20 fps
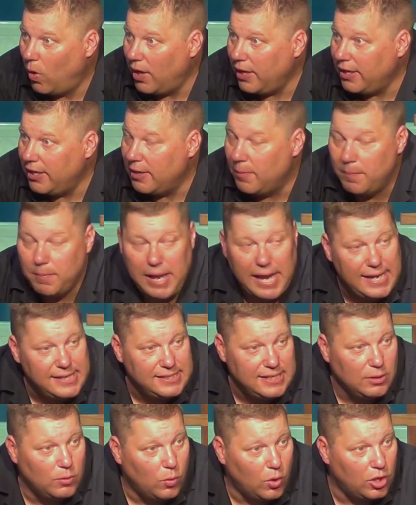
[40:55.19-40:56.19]
What an
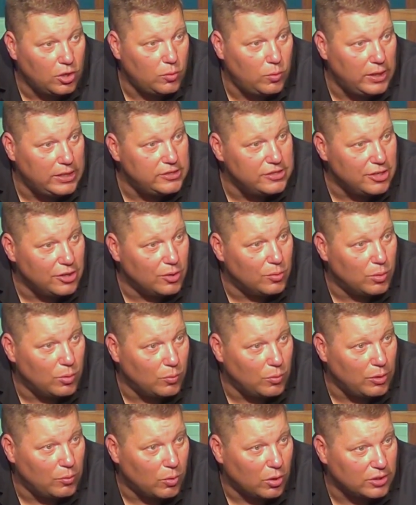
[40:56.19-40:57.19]
amazing work we do
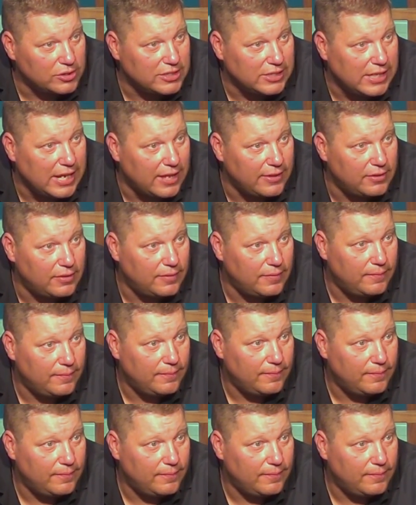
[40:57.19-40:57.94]
when we work together.